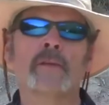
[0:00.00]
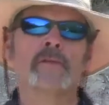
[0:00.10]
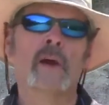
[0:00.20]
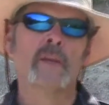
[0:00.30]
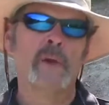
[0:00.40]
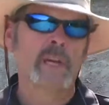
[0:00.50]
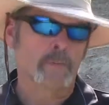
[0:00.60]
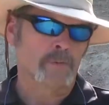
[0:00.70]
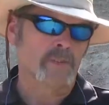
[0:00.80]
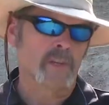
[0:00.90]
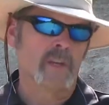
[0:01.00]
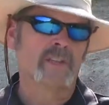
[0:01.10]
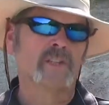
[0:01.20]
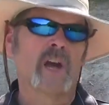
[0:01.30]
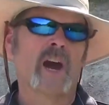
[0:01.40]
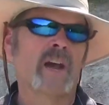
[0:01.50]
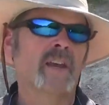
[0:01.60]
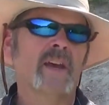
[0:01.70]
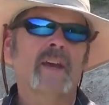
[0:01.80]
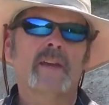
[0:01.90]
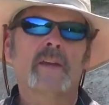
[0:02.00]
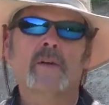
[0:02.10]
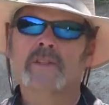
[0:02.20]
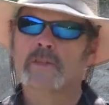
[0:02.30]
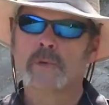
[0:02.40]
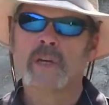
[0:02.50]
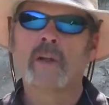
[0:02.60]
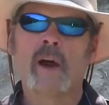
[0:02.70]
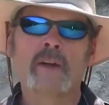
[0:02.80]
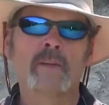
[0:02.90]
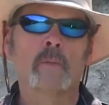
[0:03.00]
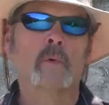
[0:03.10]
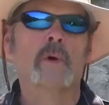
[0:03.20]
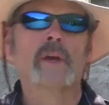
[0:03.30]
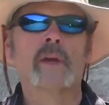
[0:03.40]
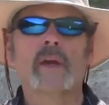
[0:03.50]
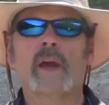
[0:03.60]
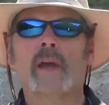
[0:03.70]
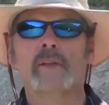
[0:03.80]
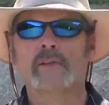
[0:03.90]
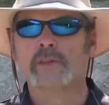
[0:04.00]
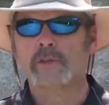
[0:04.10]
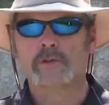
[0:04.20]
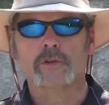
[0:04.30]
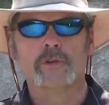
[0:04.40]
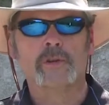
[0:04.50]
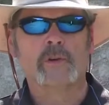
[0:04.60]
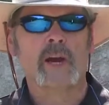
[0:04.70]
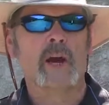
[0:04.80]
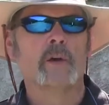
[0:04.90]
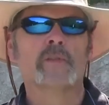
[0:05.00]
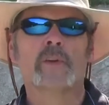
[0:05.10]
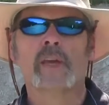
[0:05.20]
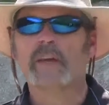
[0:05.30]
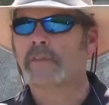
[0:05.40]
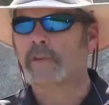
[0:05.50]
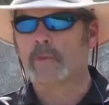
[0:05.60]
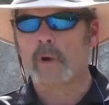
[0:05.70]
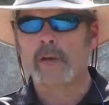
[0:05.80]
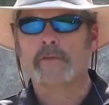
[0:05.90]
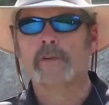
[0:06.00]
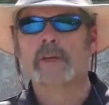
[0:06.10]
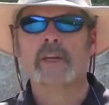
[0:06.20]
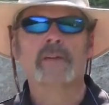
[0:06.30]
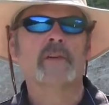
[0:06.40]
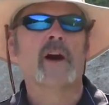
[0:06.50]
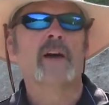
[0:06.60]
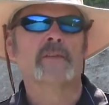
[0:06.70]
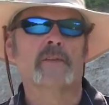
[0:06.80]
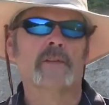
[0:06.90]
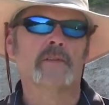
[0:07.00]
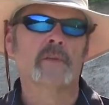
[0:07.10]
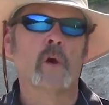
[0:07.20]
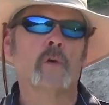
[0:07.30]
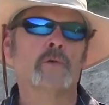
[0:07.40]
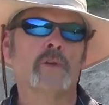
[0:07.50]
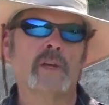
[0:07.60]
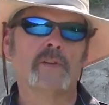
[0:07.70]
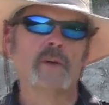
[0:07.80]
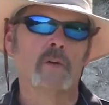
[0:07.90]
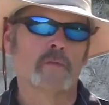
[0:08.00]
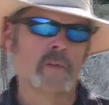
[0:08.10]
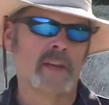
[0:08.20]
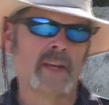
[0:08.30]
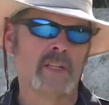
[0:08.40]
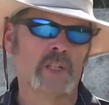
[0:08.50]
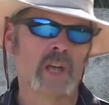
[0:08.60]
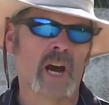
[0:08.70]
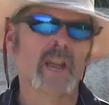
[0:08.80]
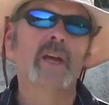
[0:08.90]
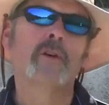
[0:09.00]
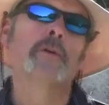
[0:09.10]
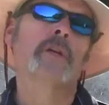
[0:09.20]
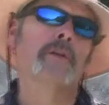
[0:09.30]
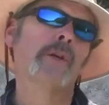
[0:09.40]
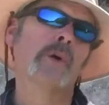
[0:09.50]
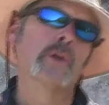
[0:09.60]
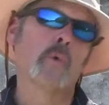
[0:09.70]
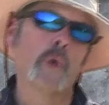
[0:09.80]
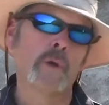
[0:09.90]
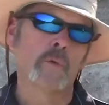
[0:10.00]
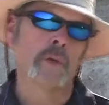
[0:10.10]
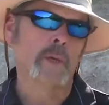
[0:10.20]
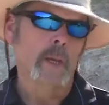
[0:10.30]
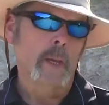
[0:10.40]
You've got to make a precise shot. It's 3 o'clock in the morning and there's an intruder in your house and he has your wife or your kids hostage. So you need to go for that headshot. You need to do it quickly.